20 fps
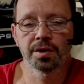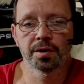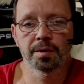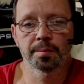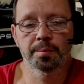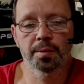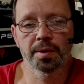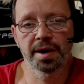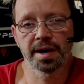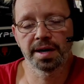
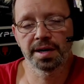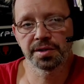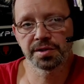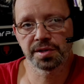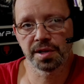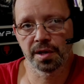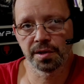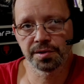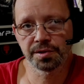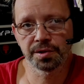your brain
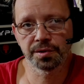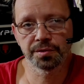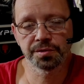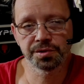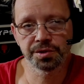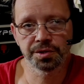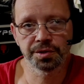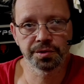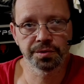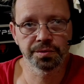is
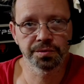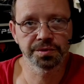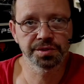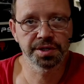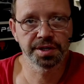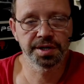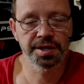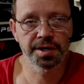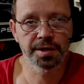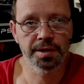also
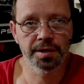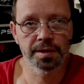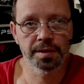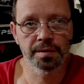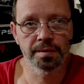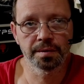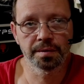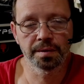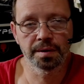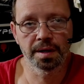tuned to
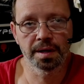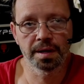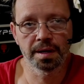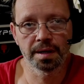hear